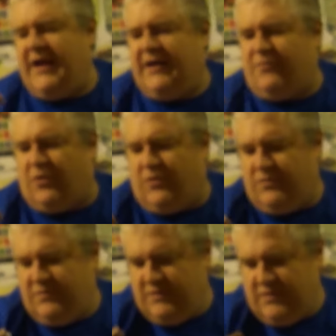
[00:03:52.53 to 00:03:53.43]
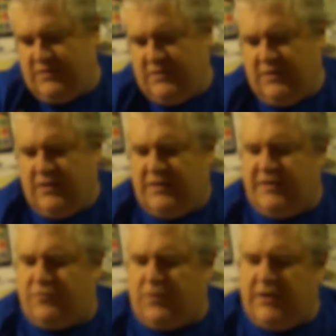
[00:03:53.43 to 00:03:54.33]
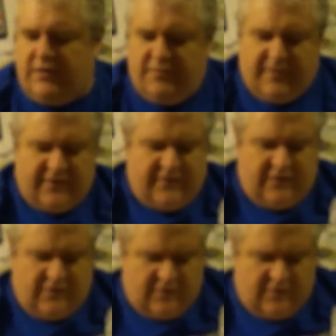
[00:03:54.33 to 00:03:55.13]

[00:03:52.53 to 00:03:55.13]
candy roll. This one messy.